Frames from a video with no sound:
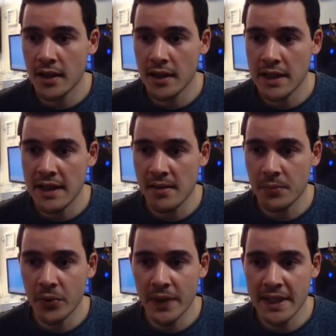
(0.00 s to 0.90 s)
It needs a
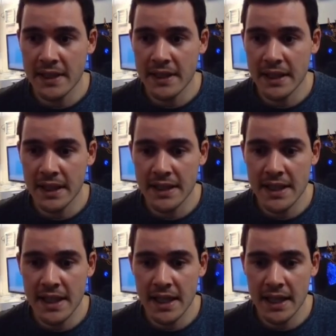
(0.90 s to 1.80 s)
point, an
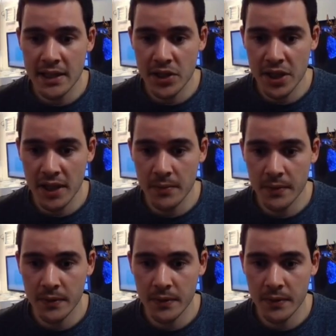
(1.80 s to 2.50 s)
ID, and a shape.